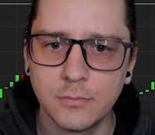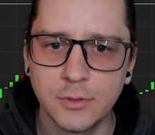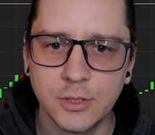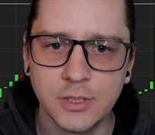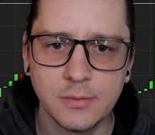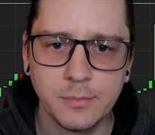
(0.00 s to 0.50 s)

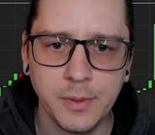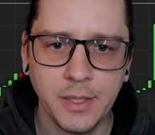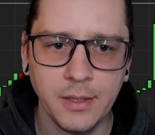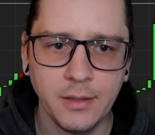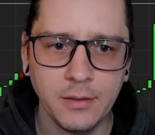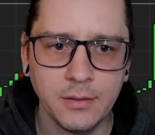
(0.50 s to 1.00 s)
Just
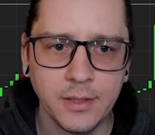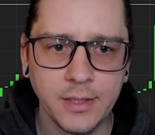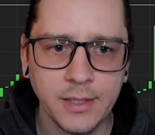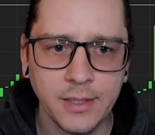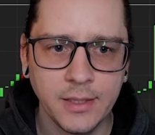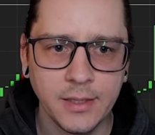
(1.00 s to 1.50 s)
barely
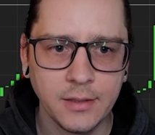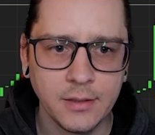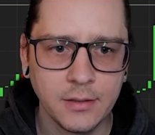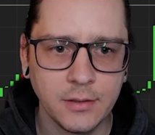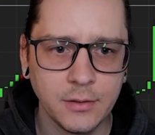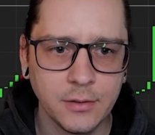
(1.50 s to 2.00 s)

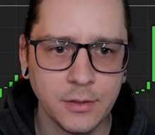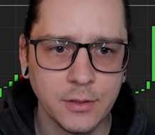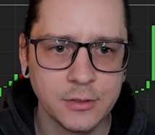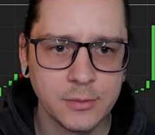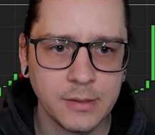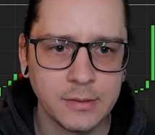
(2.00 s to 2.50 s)
getting new
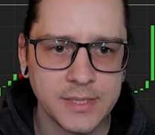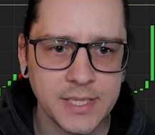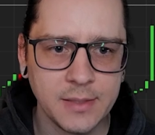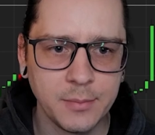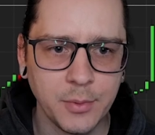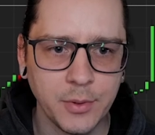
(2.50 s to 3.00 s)
lows, about
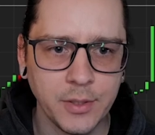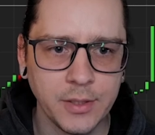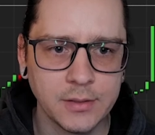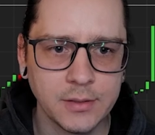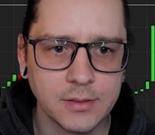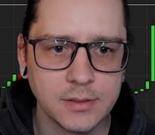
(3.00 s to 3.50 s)
10
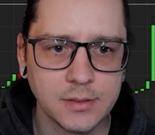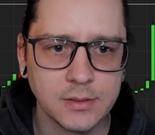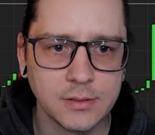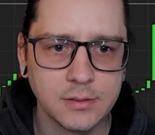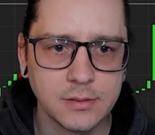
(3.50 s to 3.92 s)
points.